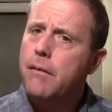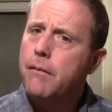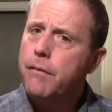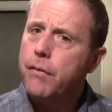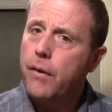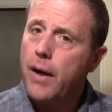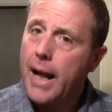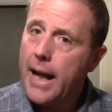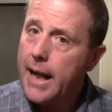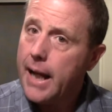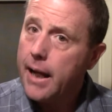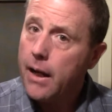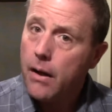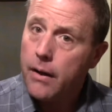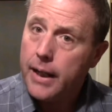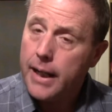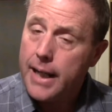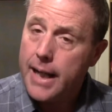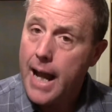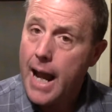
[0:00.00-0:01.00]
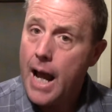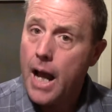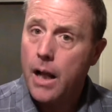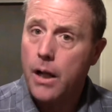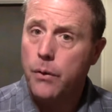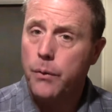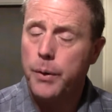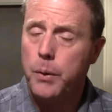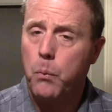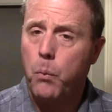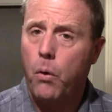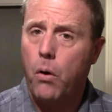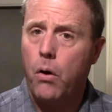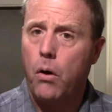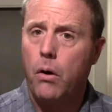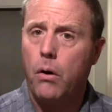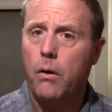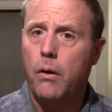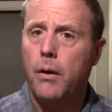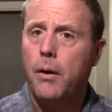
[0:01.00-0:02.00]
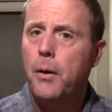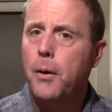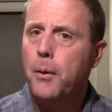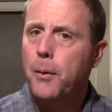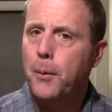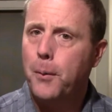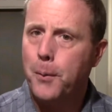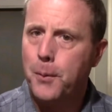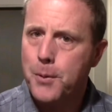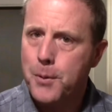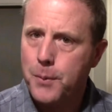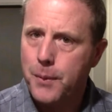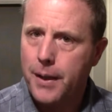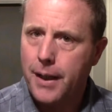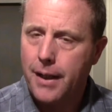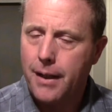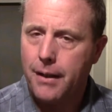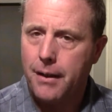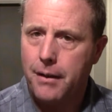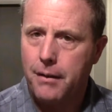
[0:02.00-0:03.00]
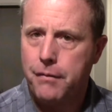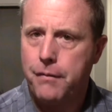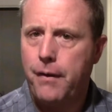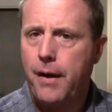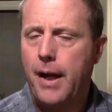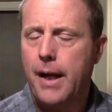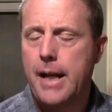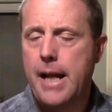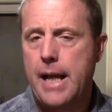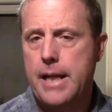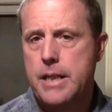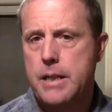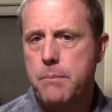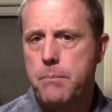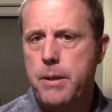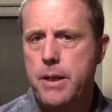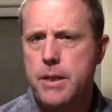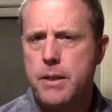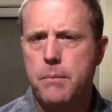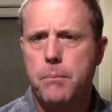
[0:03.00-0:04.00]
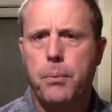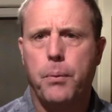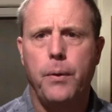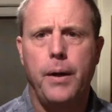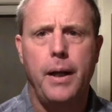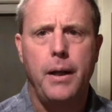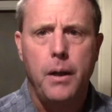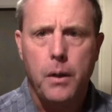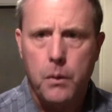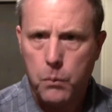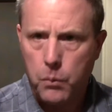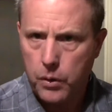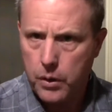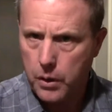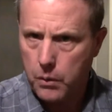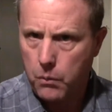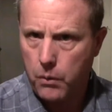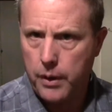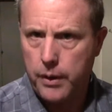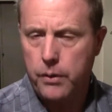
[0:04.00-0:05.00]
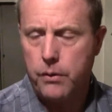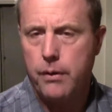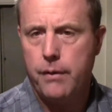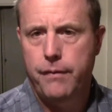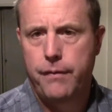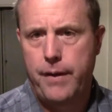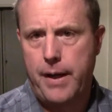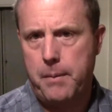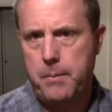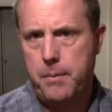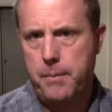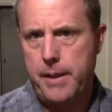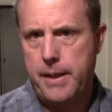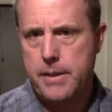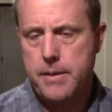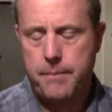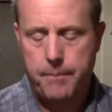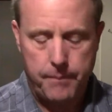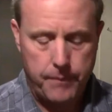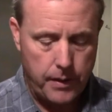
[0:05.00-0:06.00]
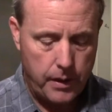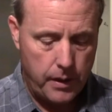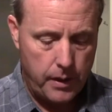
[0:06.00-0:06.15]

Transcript: For hanging on a gallery wall or doing a fine exhibition print, we're going to want to go to fiber-based.